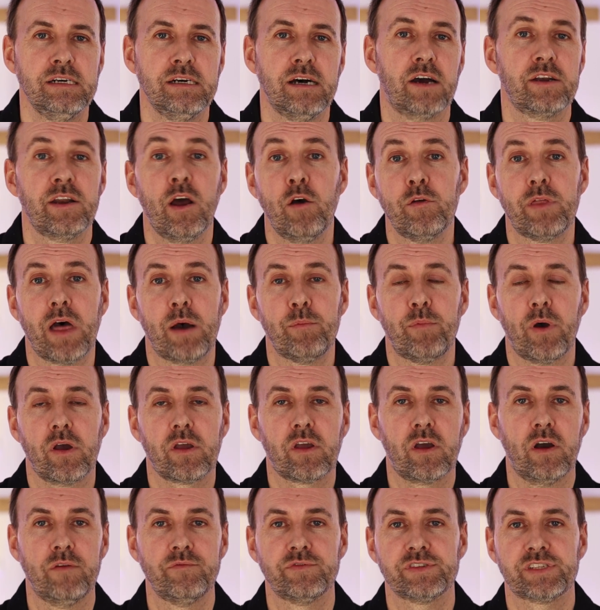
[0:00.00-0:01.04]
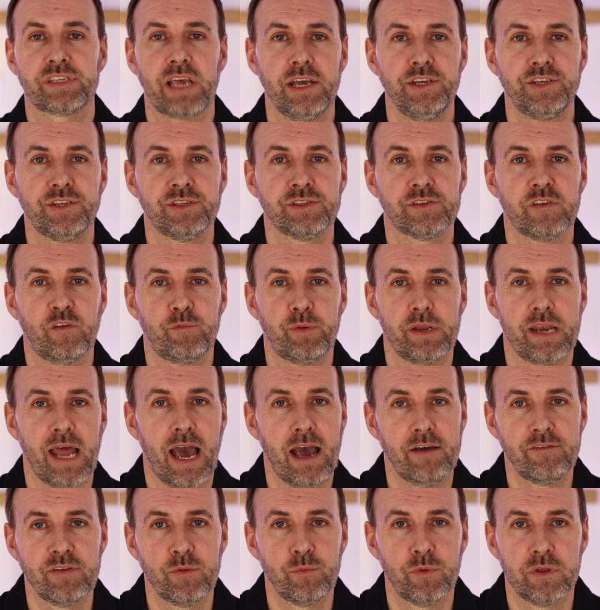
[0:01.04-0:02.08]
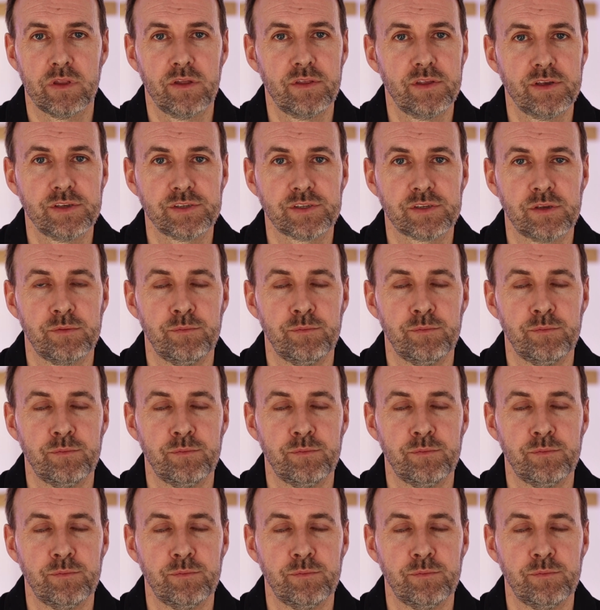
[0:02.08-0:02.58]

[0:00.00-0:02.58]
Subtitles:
I know that by conversations I've been having with others